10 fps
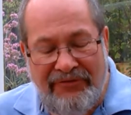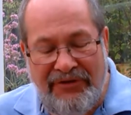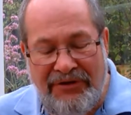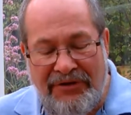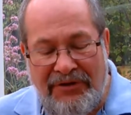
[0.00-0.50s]

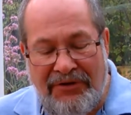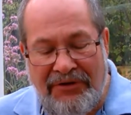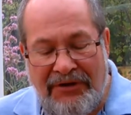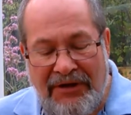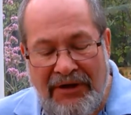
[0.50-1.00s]
in God
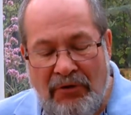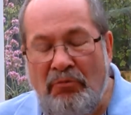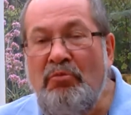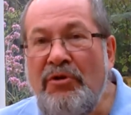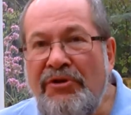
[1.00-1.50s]

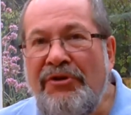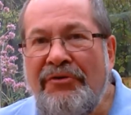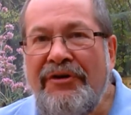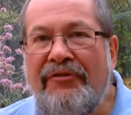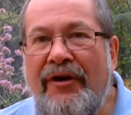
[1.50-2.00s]
will
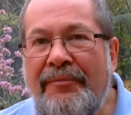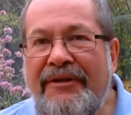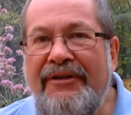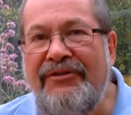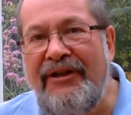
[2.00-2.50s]
not give up
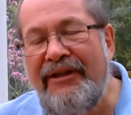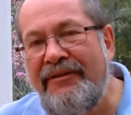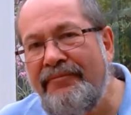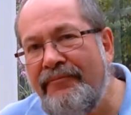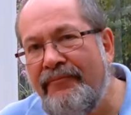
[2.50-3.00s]
easily.
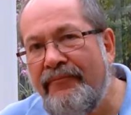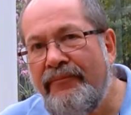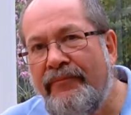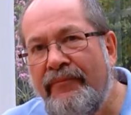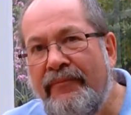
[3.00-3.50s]

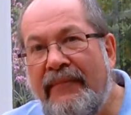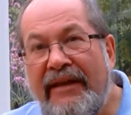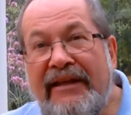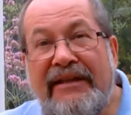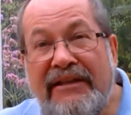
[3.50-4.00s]

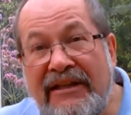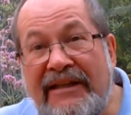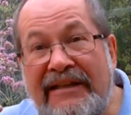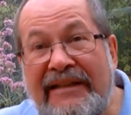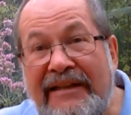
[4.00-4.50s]
It'll
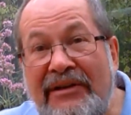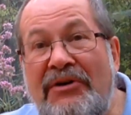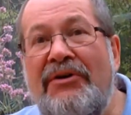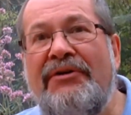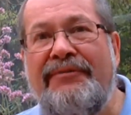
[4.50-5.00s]
cling
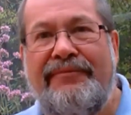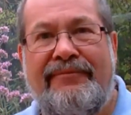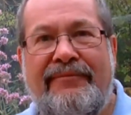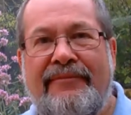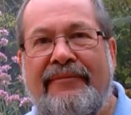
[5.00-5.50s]
on,
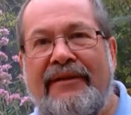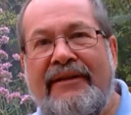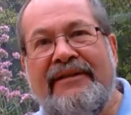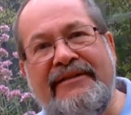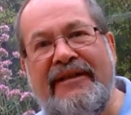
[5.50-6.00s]

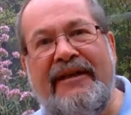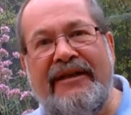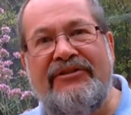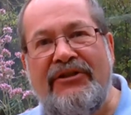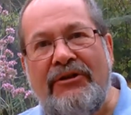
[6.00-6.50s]
dig
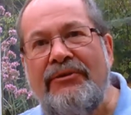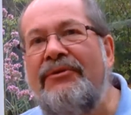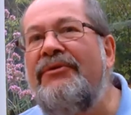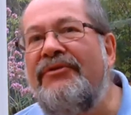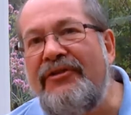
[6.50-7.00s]
its
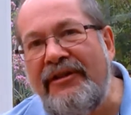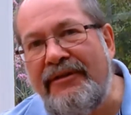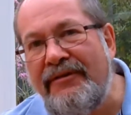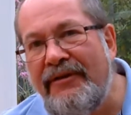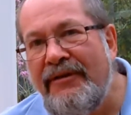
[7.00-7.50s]
claws in,
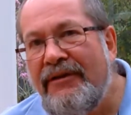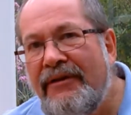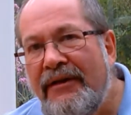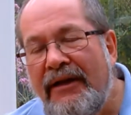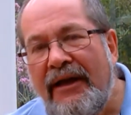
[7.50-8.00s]

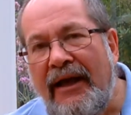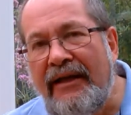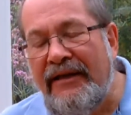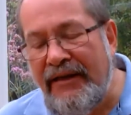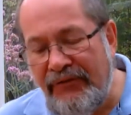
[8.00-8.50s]

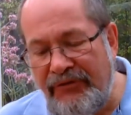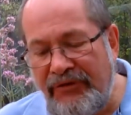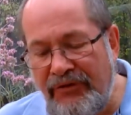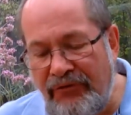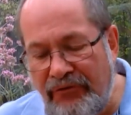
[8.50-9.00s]
and even
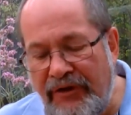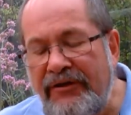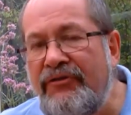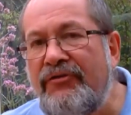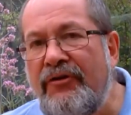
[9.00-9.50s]
in the
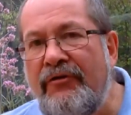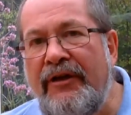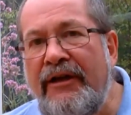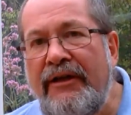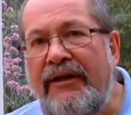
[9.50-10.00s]
face of a
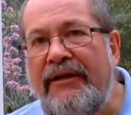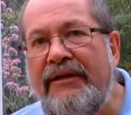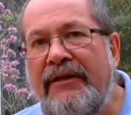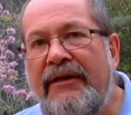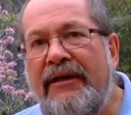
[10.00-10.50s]
healing,
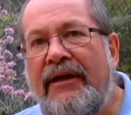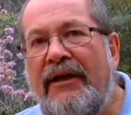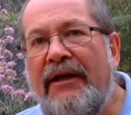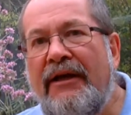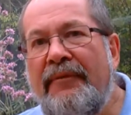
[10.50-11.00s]

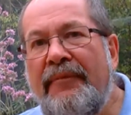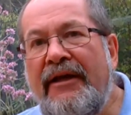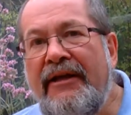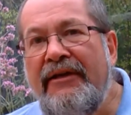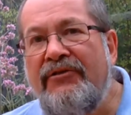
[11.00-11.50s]

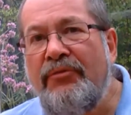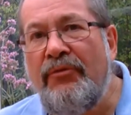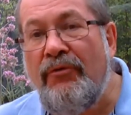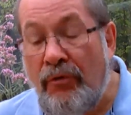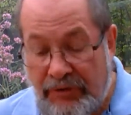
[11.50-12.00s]
it
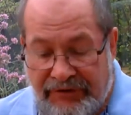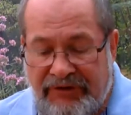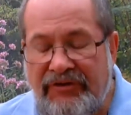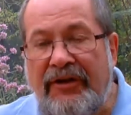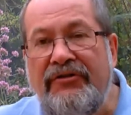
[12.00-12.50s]
will, or in
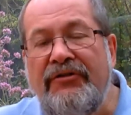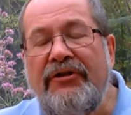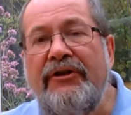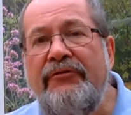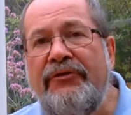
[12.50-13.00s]
this case a
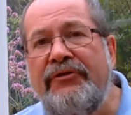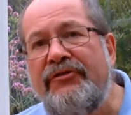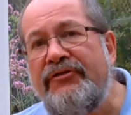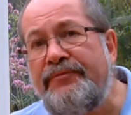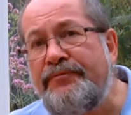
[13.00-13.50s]

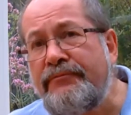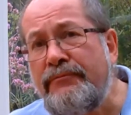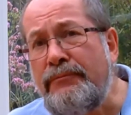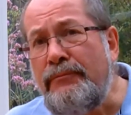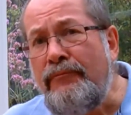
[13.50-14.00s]
deliverance,
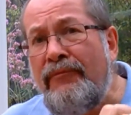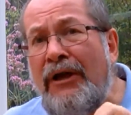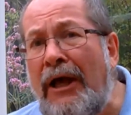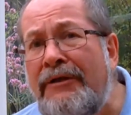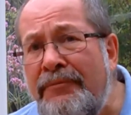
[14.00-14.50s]

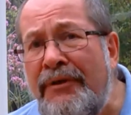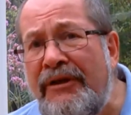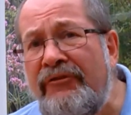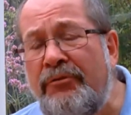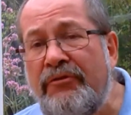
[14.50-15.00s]

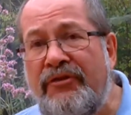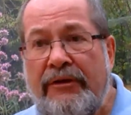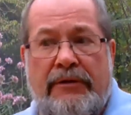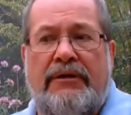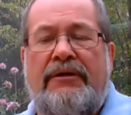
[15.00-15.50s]
unbelief will say,
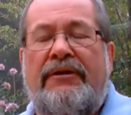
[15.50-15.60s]
no,